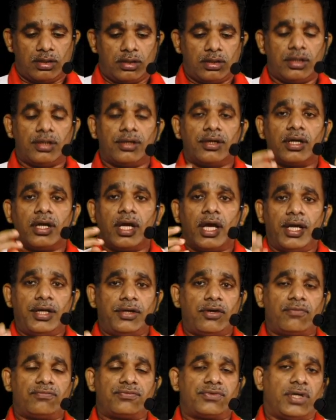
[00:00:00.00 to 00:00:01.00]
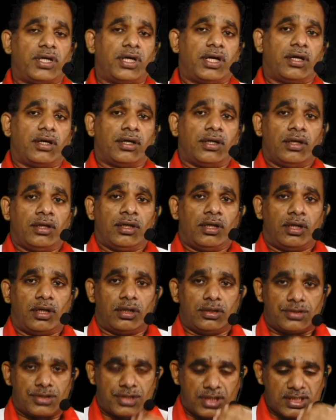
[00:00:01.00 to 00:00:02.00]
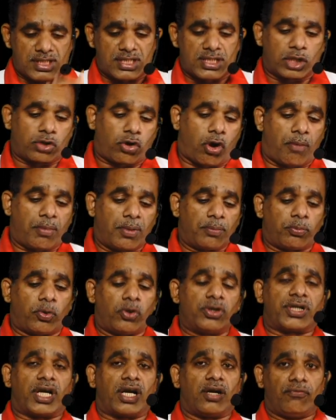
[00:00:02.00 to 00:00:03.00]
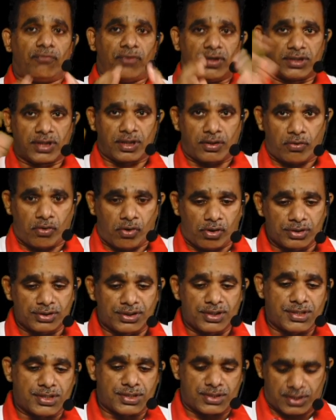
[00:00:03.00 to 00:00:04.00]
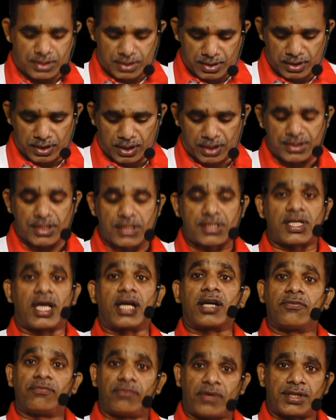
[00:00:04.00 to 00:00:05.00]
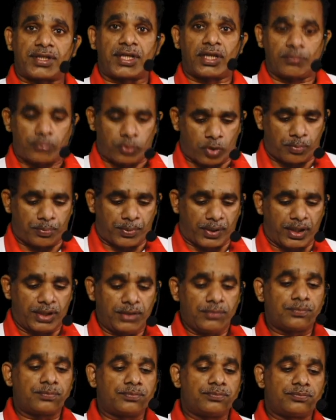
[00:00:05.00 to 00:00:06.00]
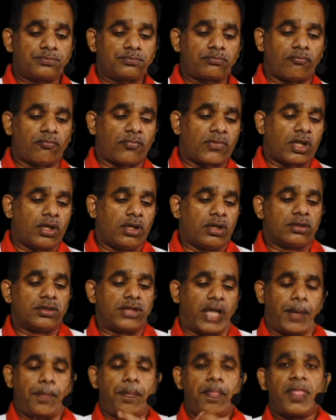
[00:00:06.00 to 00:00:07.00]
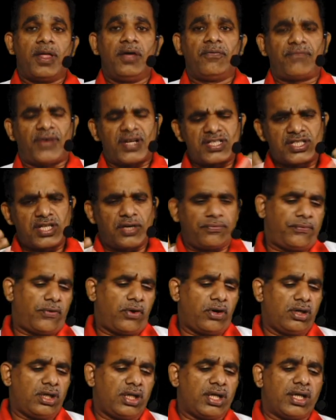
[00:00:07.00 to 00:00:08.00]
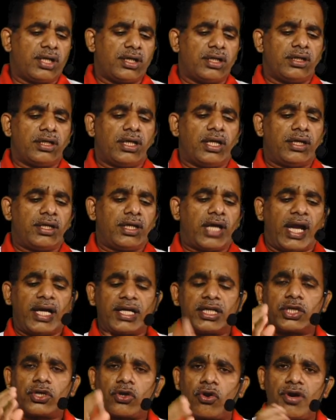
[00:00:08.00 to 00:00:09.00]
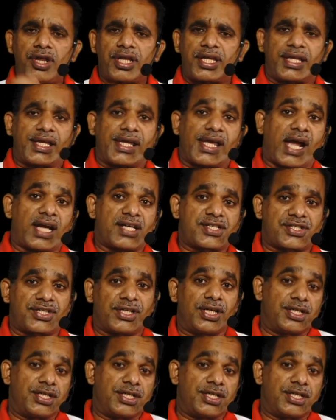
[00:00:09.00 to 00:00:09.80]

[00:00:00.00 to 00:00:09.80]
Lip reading: in any of the GST common portal whether all these ledgers are reflecting properly. Then first of all, electronic cash